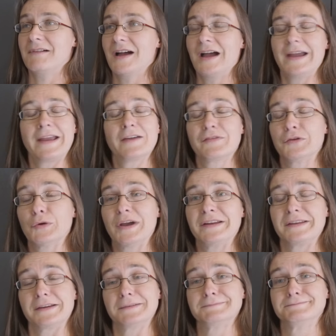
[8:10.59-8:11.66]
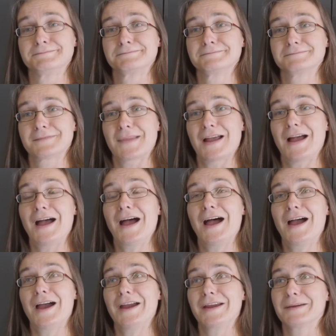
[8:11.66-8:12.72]
I have no idea.
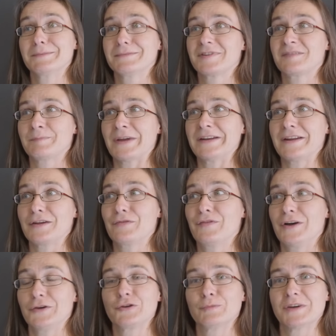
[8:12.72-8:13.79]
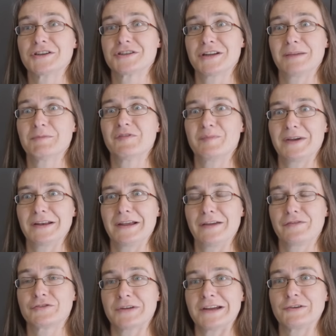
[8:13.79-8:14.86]
I am spending far too much time of my
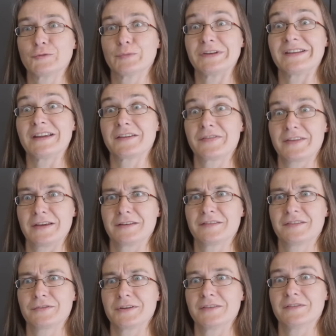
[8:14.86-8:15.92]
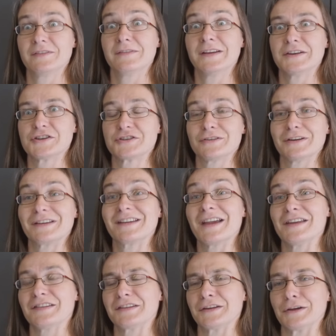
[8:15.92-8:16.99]
life trying to predict things to even venture a
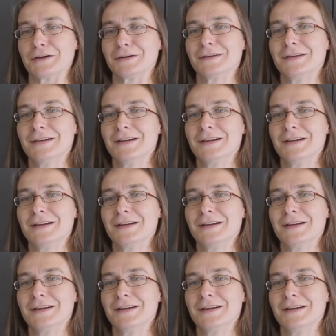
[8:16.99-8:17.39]
guess here.